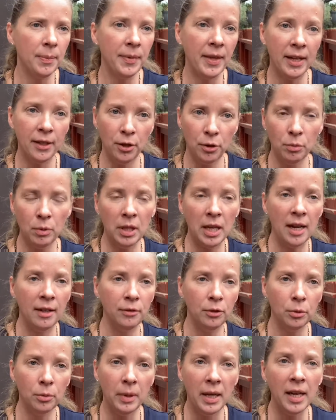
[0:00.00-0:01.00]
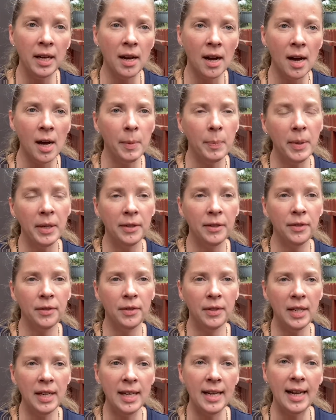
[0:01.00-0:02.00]
then you will have to wake up at
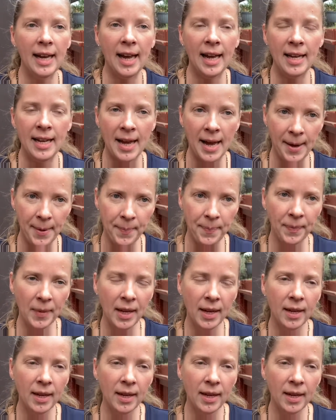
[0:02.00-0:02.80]
3 a.m.